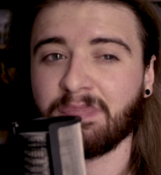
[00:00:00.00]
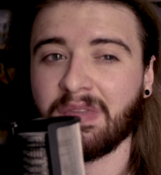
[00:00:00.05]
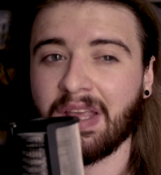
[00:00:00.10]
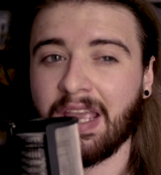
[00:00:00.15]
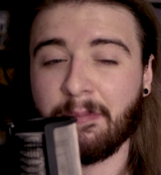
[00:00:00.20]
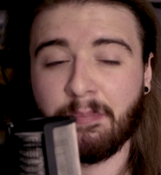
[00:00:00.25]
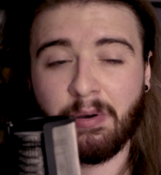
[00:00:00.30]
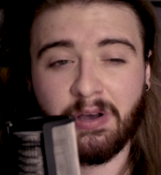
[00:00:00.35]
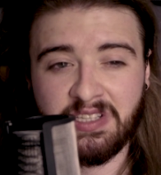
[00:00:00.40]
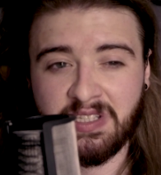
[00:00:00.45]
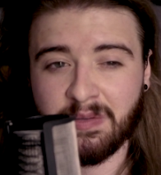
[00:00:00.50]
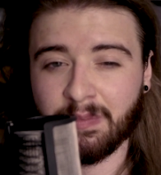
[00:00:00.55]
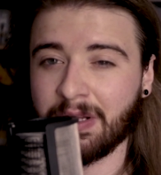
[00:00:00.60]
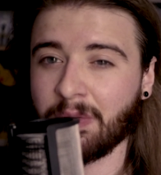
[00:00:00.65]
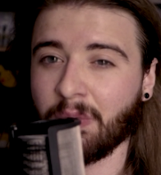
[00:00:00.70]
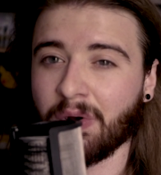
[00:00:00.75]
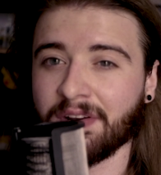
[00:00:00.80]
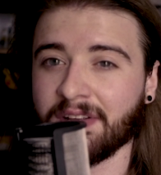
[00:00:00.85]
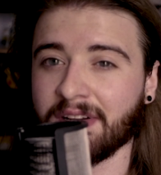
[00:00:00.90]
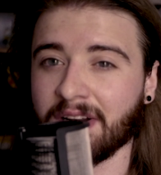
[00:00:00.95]
He possibly
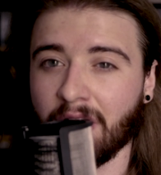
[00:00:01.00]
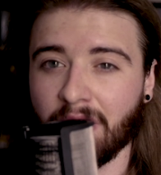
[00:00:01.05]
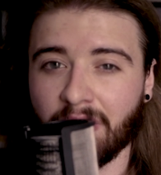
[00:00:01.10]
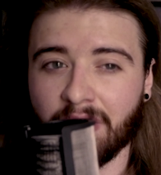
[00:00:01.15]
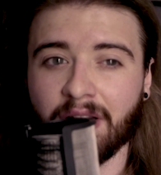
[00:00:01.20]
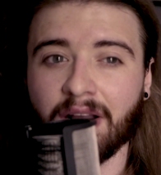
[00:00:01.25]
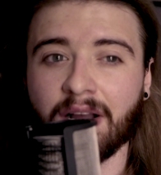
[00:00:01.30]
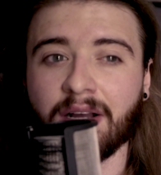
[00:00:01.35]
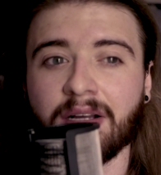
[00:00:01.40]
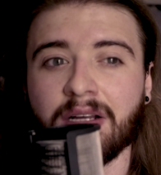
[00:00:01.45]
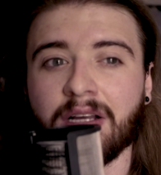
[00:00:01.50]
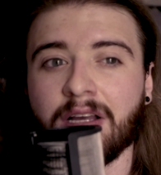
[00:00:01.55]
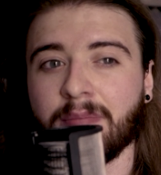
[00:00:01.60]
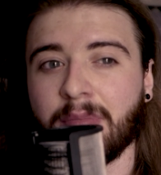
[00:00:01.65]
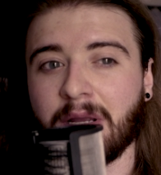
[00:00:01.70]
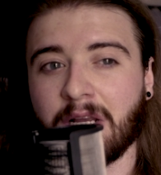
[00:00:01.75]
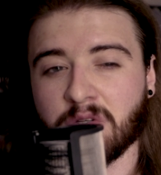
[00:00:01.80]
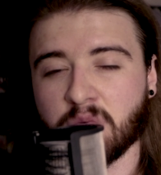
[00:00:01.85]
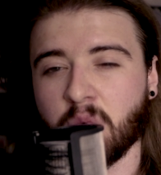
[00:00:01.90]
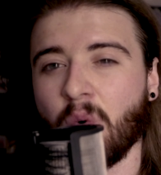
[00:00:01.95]
wanted longer,
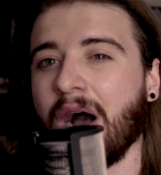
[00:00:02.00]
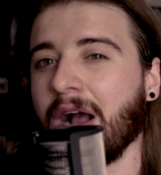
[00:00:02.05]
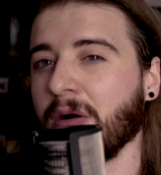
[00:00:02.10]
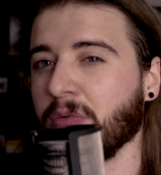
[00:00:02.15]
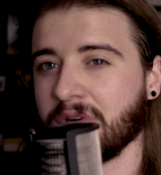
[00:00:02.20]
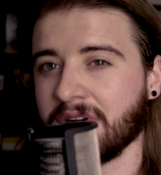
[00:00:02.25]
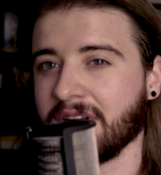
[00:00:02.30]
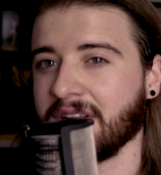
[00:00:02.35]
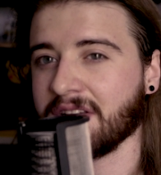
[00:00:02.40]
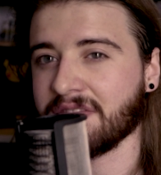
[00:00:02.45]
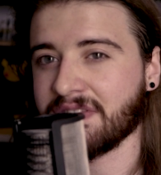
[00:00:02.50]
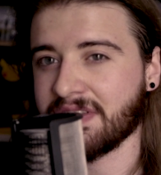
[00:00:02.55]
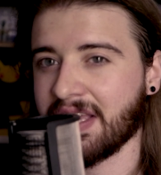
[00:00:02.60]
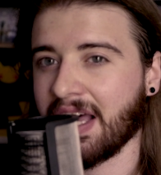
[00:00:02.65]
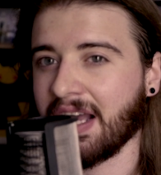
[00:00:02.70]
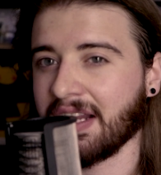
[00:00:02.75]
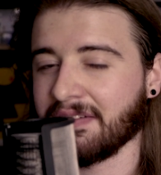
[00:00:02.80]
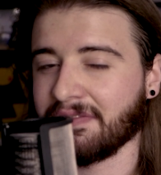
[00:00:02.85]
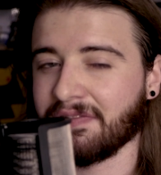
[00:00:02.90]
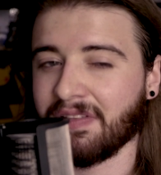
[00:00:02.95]
because why wouldn't he have
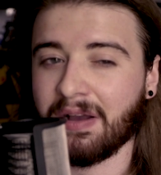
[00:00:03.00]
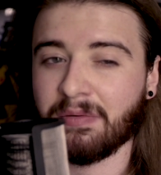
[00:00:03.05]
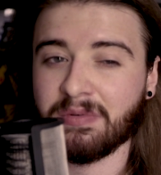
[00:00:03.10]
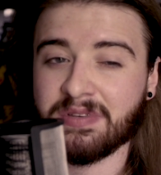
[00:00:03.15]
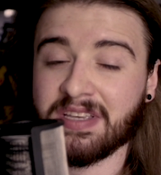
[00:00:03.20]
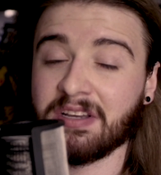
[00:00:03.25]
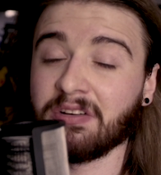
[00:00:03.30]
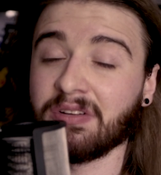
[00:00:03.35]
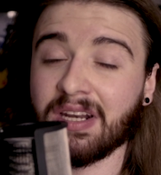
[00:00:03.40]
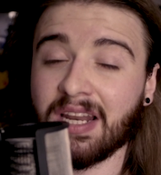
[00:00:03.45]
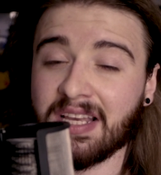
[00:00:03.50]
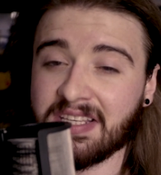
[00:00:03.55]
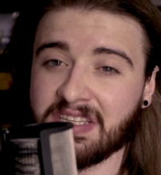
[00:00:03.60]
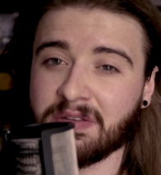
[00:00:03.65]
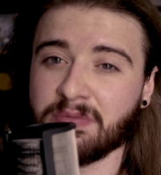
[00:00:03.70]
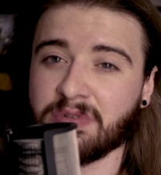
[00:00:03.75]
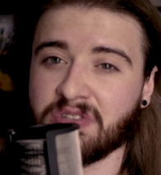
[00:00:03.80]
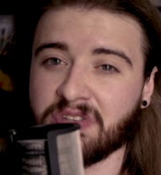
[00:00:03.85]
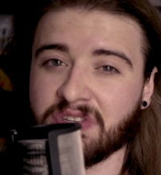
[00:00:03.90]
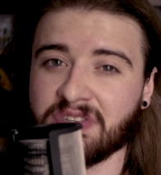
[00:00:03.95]
signed if that was it, unless he
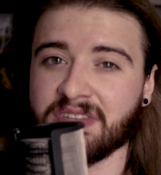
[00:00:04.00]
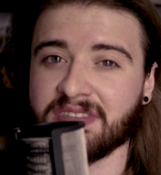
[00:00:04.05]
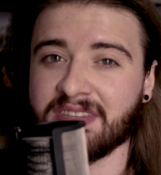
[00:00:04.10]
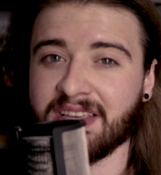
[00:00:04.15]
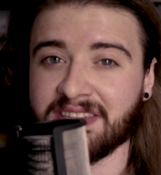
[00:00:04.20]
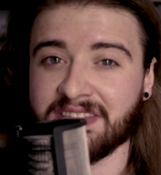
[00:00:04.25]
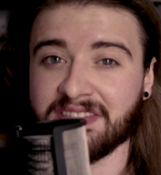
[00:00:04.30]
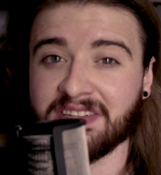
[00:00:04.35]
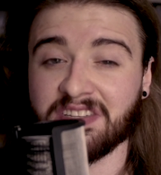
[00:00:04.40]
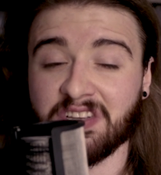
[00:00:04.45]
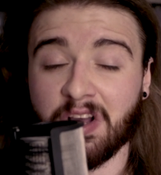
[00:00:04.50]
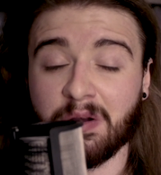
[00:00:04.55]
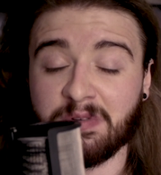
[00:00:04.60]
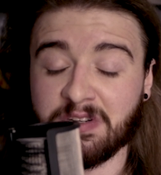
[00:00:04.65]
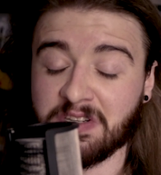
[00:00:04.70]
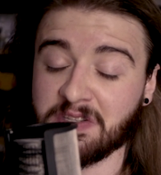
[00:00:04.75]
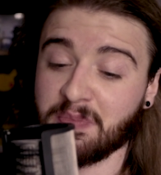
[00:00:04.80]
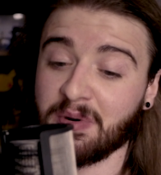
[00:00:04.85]
was just assessing his options?